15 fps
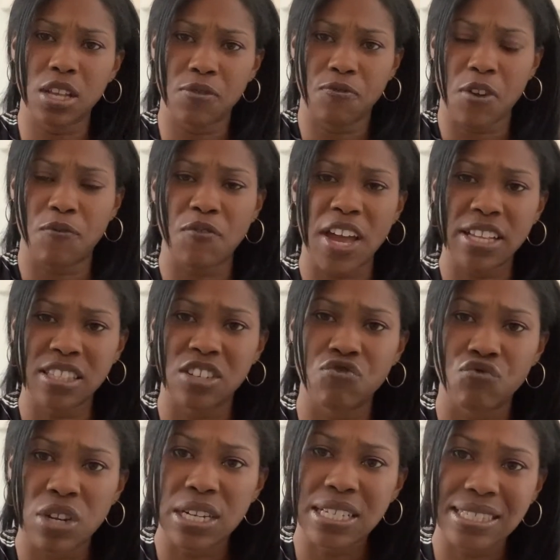affecting
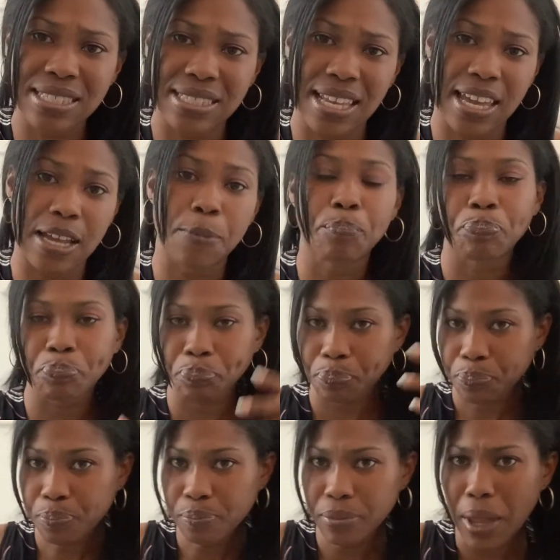real estate,
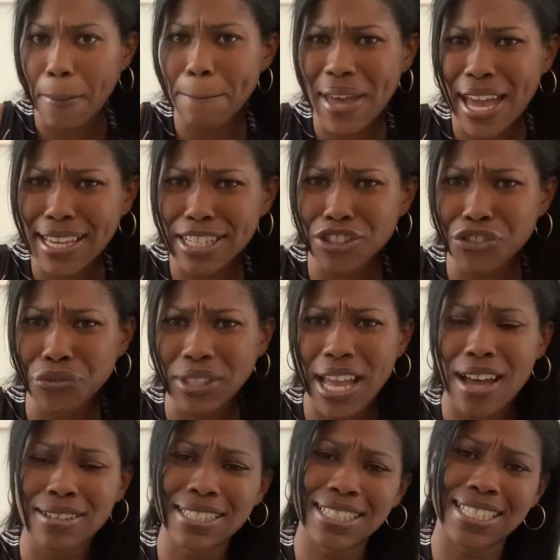back in
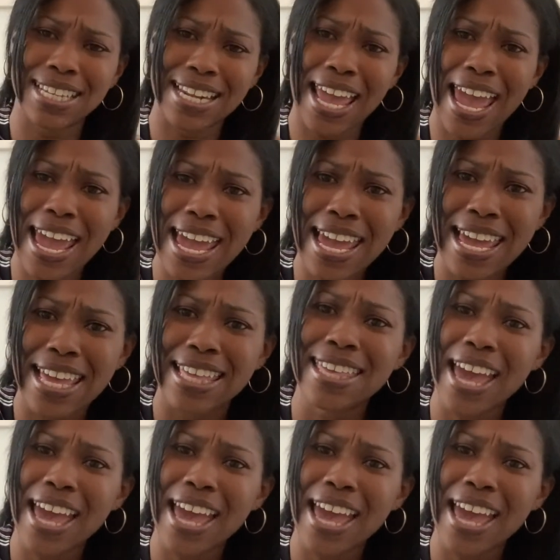2008,